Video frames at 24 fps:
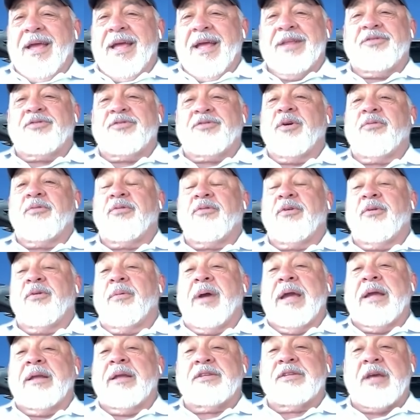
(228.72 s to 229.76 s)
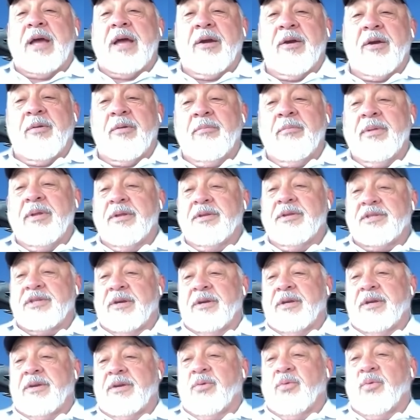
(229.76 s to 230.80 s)
And so for my entire
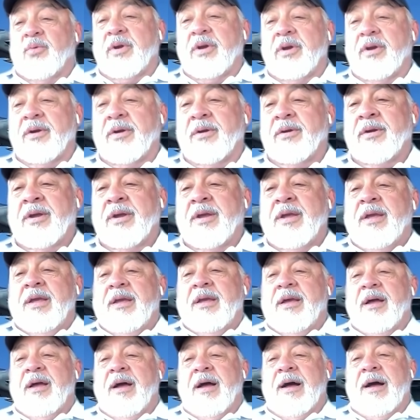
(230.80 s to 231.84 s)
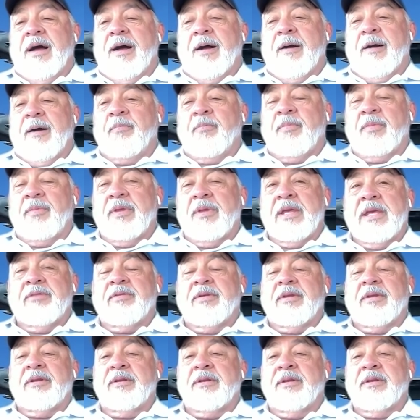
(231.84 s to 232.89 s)
military career, um,
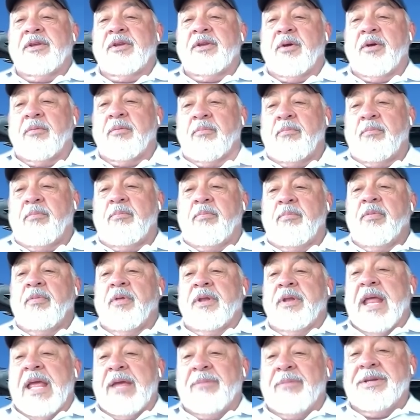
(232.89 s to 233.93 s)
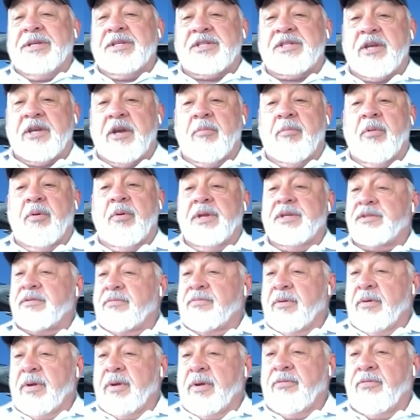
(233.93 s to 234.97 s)
even, you know, the naming ceremony is a
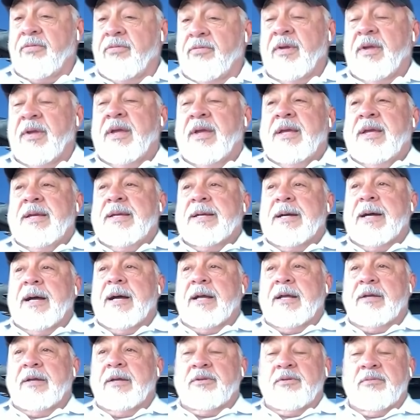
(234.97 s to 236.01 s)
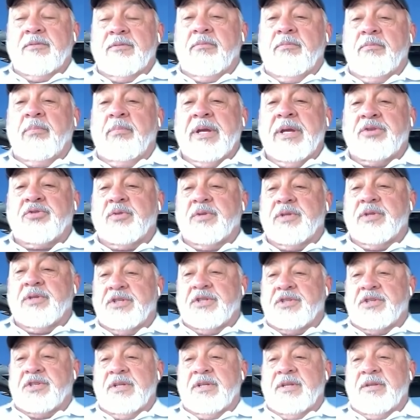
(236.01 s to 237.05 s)
very uh, big
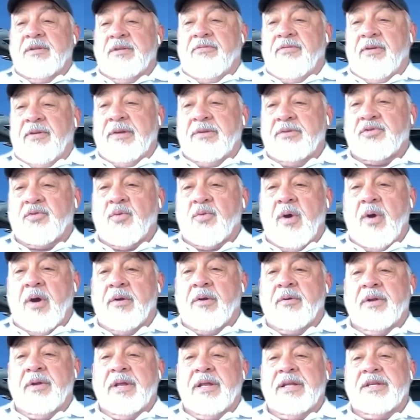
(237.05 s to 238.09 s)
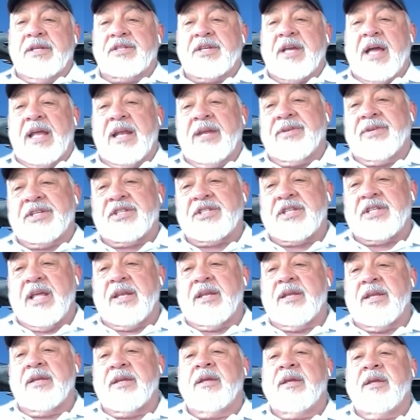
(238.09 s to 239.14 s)
tradition in the fighter squadron, and it's kind of
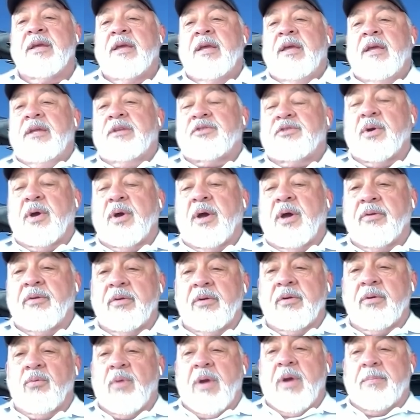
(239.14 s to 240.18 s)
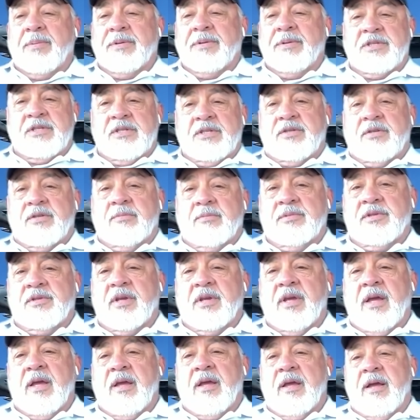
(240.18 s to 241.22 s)
extended to other weapon systems
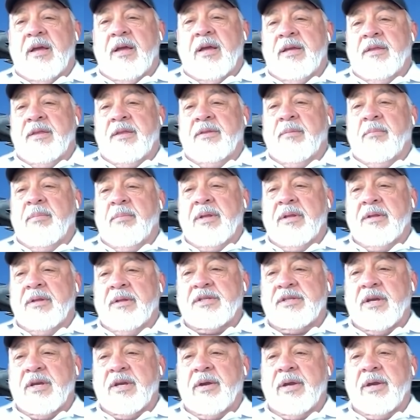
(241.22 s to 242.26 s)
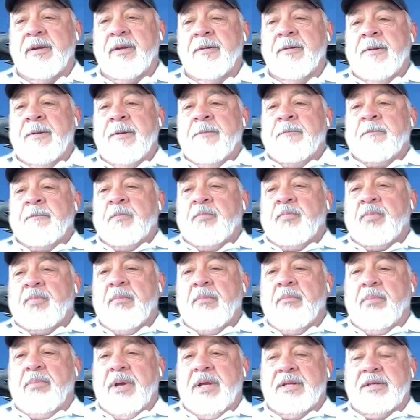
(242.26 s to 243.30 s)
uh, in the military.
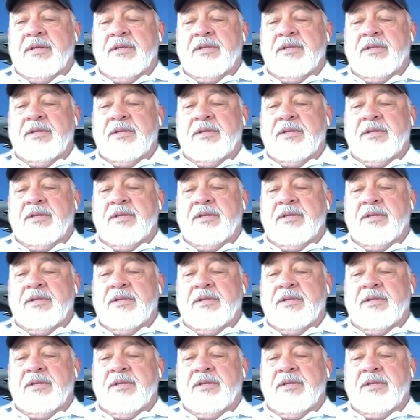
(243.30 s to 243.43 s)
But